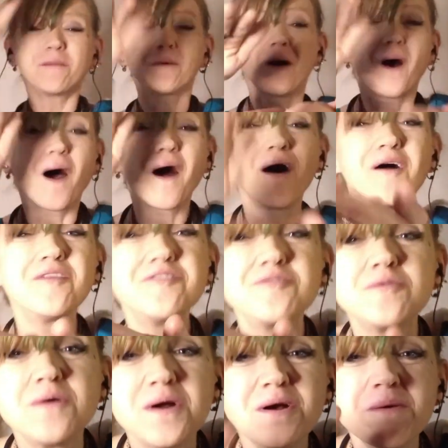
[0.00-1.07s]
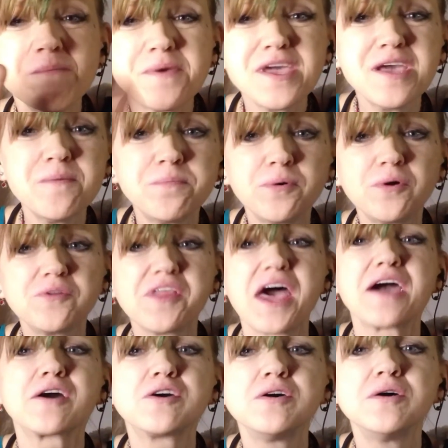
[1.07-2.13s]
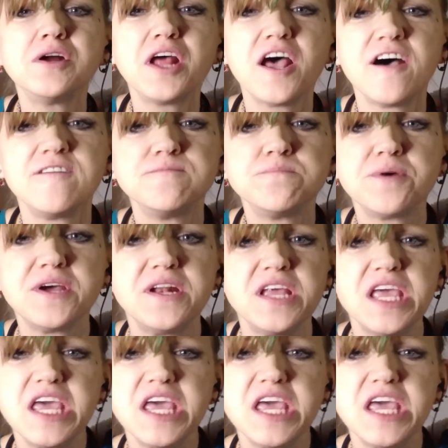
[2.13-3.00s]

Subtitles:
other people that could have been in